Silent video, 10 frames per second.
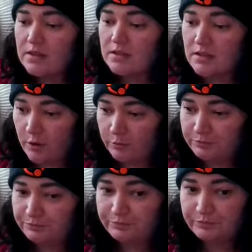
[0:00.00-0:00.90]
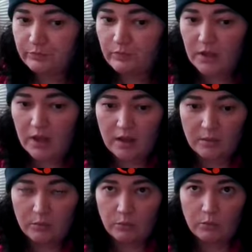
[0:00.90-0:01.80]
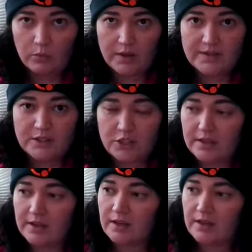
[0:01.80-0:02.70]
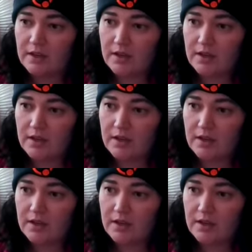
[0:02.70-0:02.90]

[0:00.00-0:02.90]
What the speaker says: So essentially,